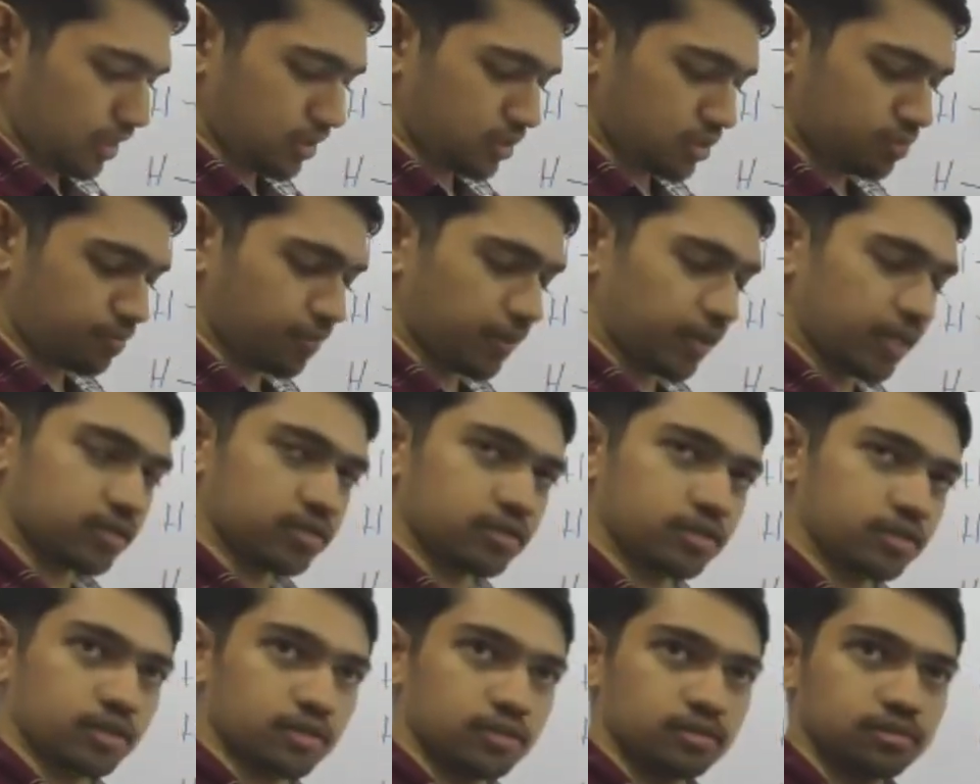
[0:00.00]
There's a
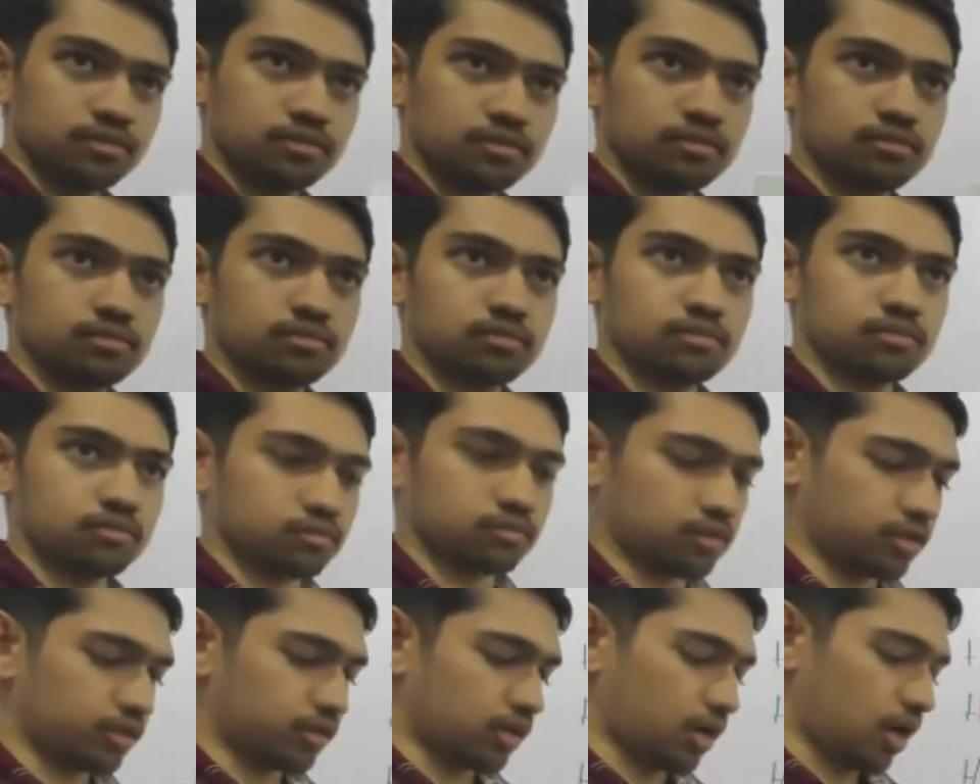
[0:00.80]
space here,
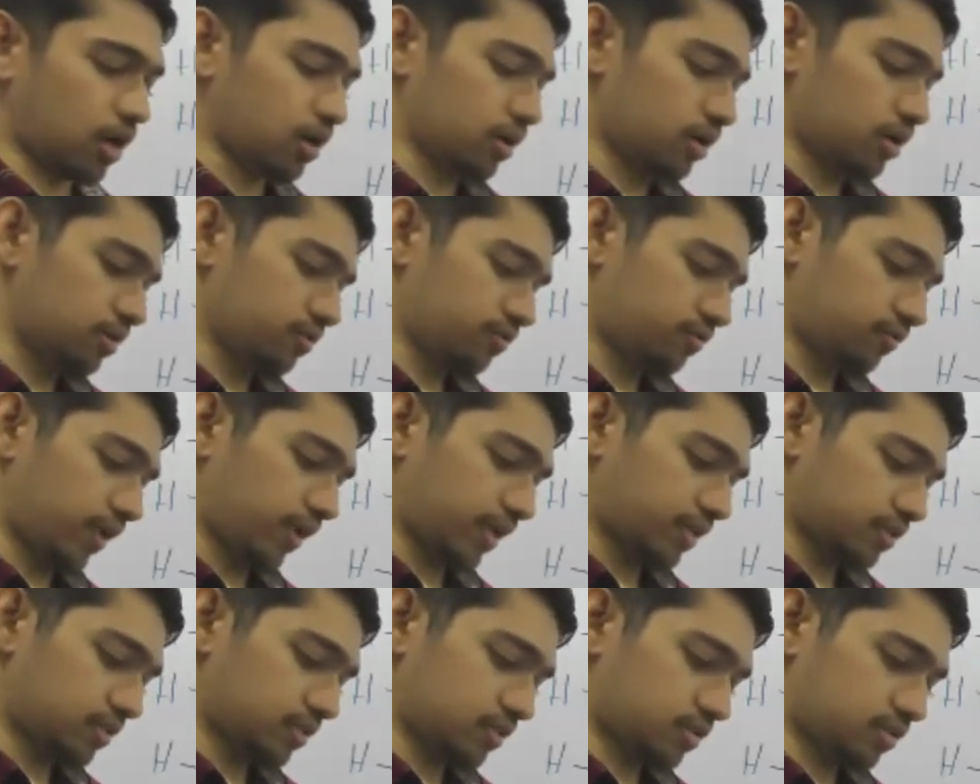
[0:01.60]
right? Under
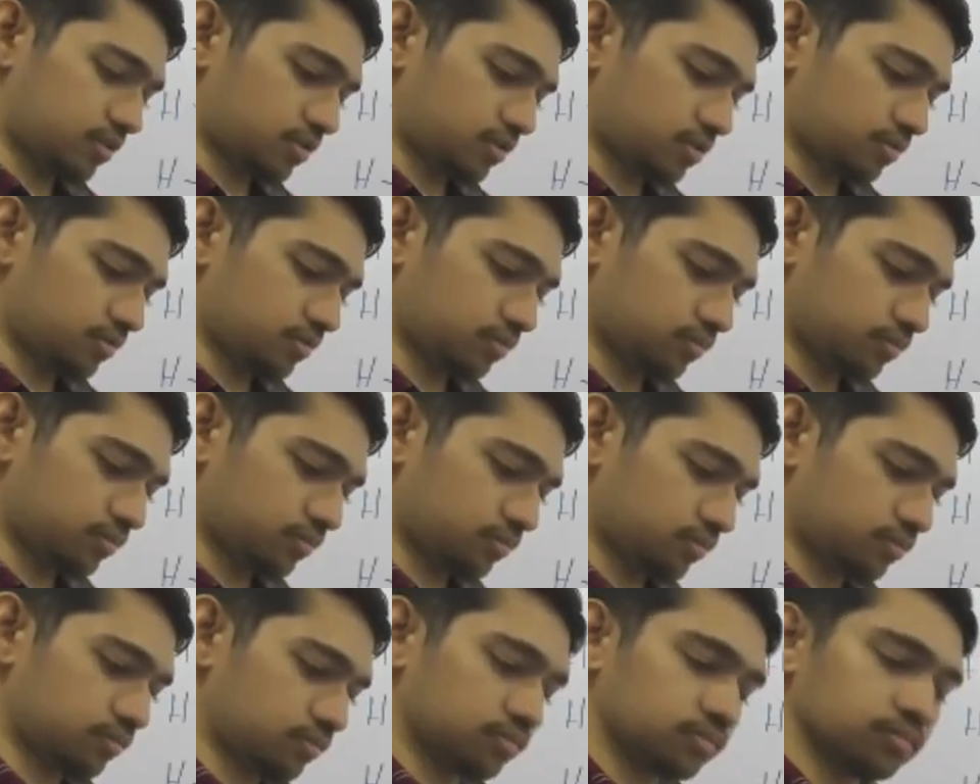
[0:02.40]
fats.
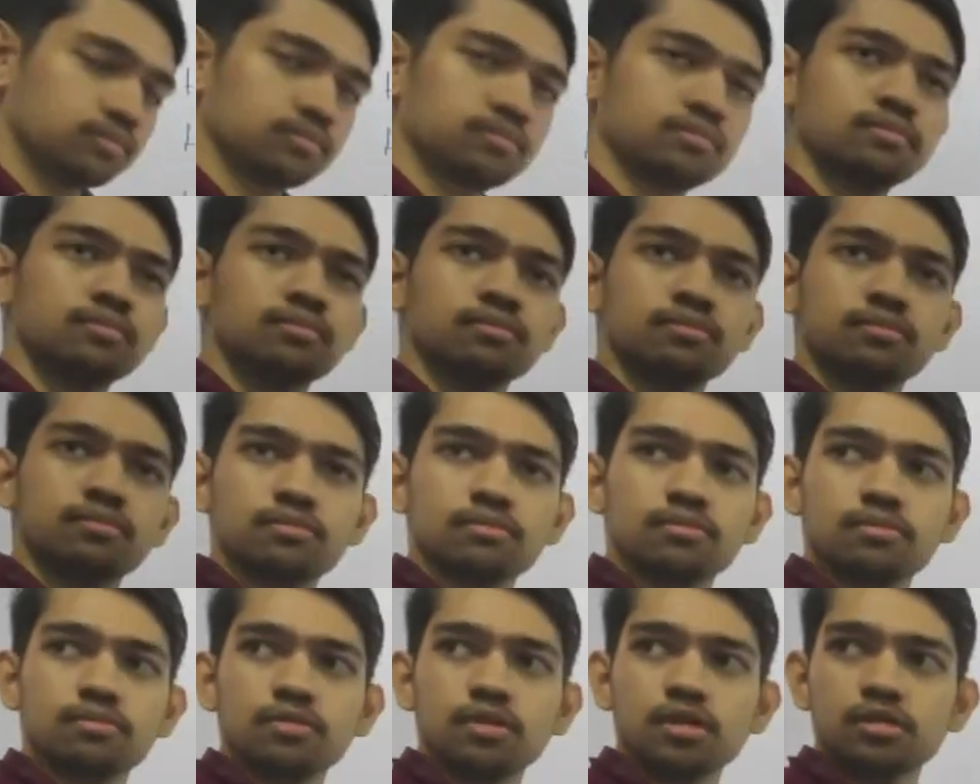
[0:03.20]

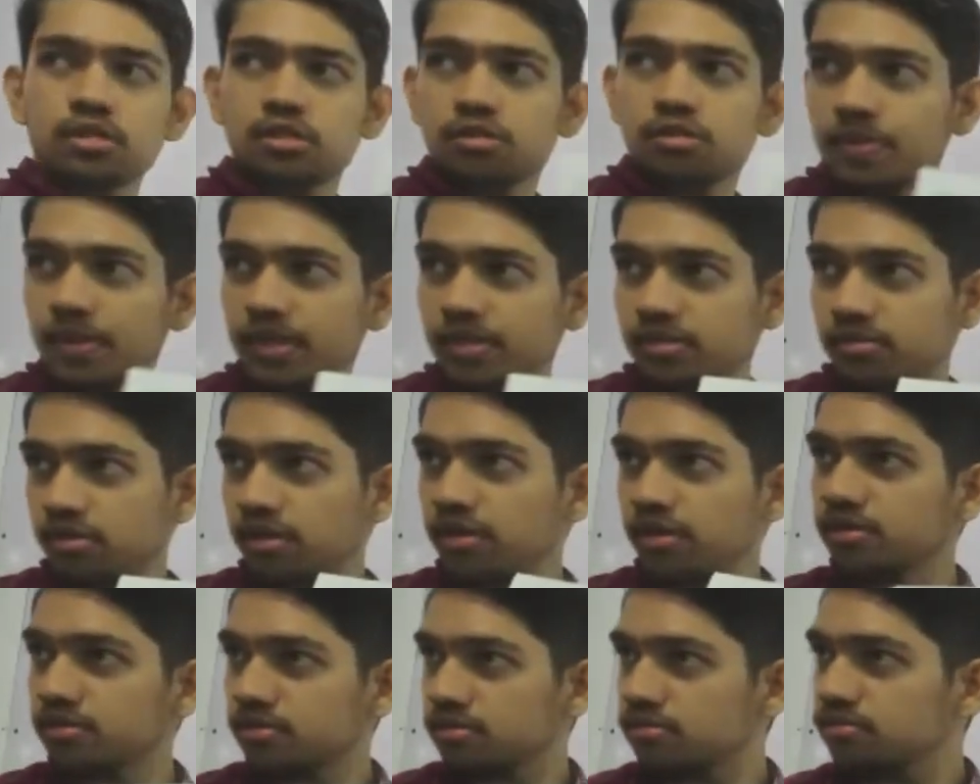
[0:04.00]
There's a
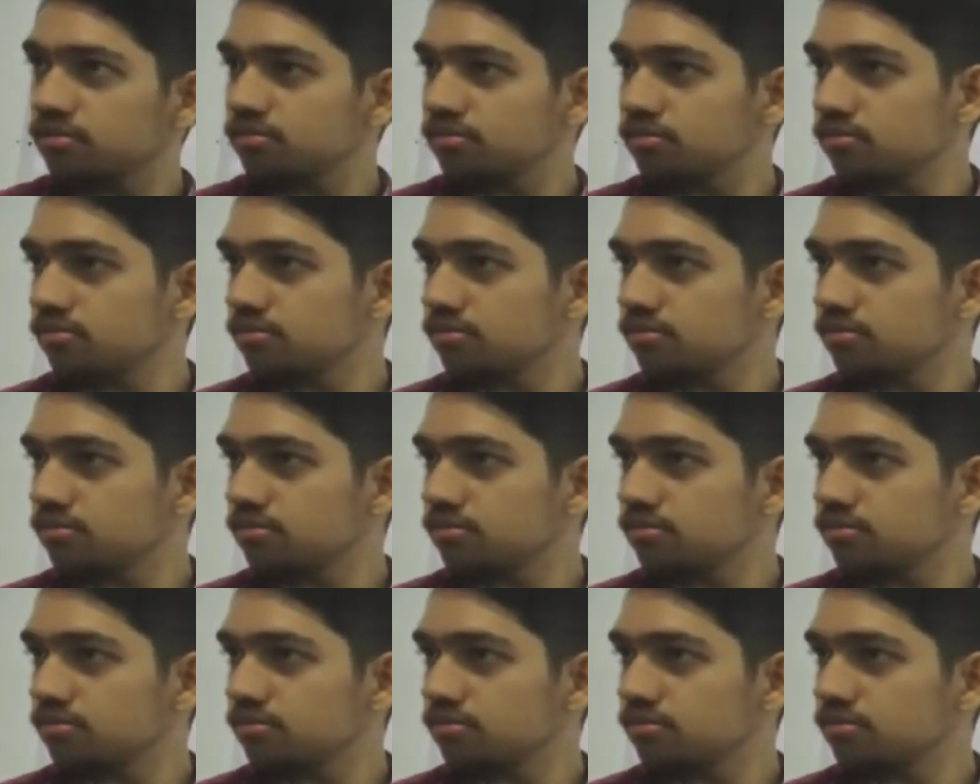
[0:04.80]
space, right?